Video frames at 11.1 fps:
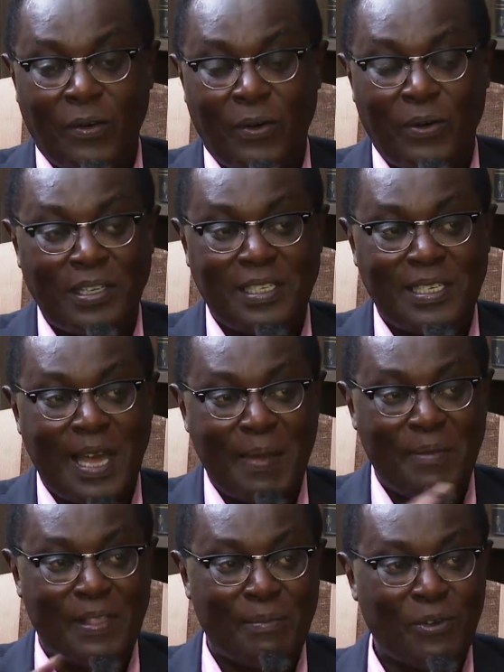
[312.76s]
all his
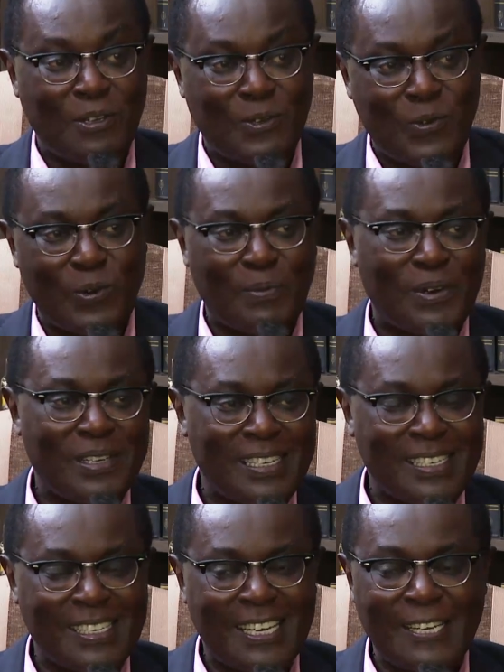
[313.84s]
time in the Moi School of
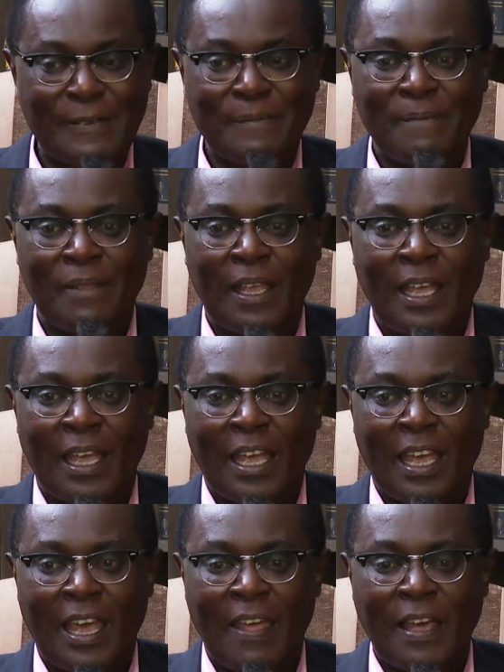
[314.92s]
Politics learning.
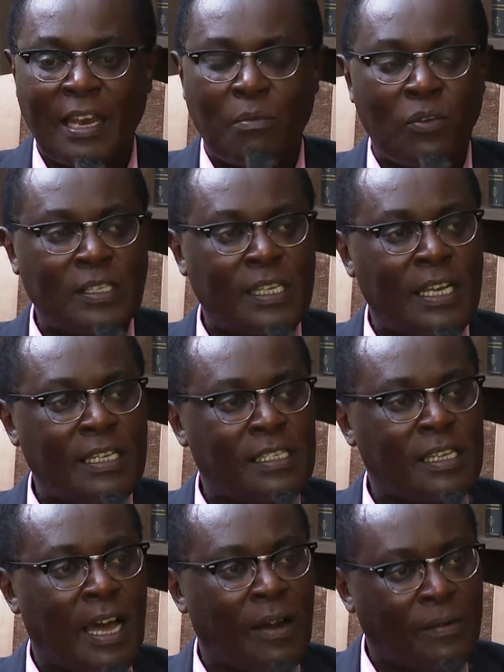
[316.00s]
And then Moi
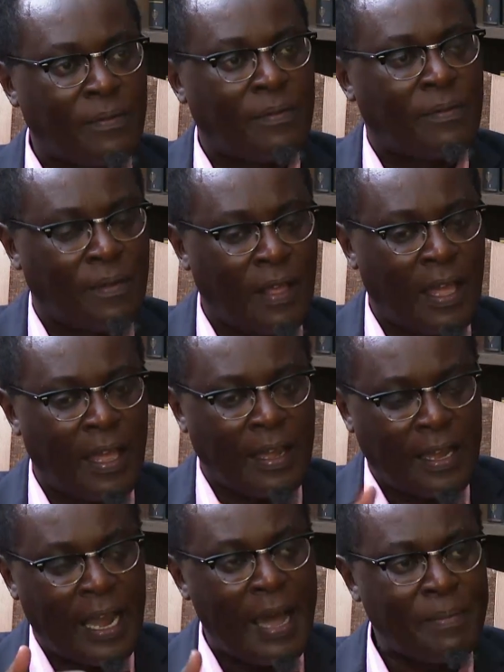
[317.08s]
says, now,
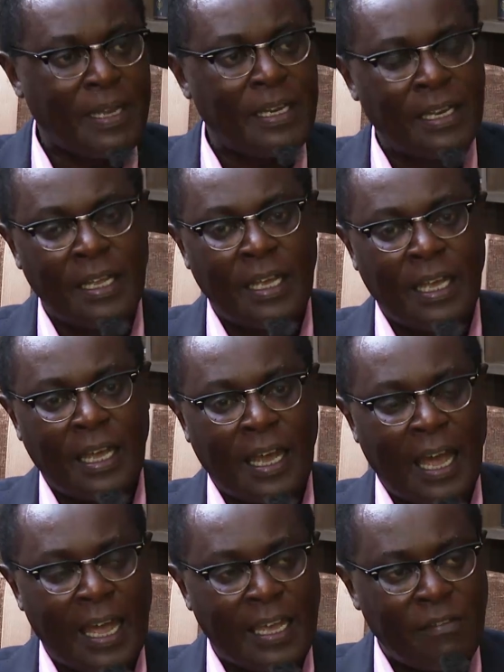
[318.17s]
come in,
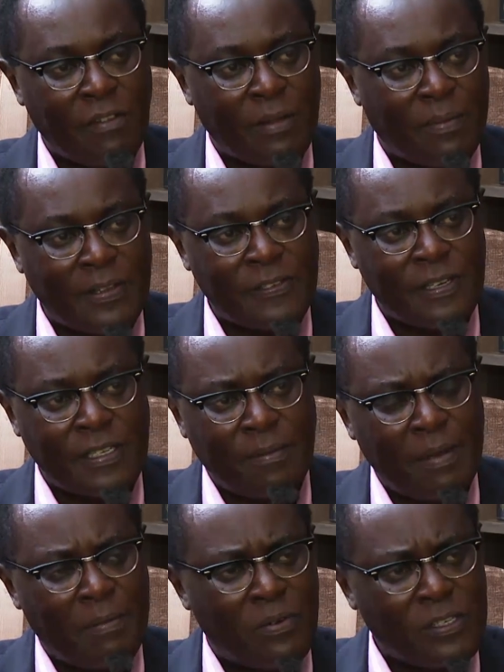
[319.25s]
I give you the presidency.
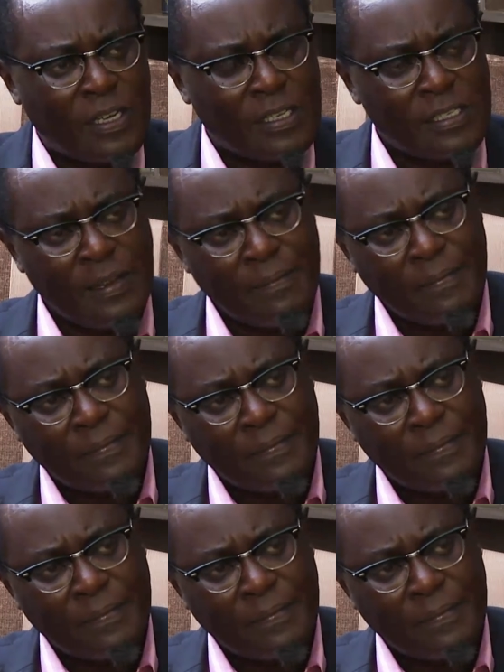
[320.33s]
People rejected him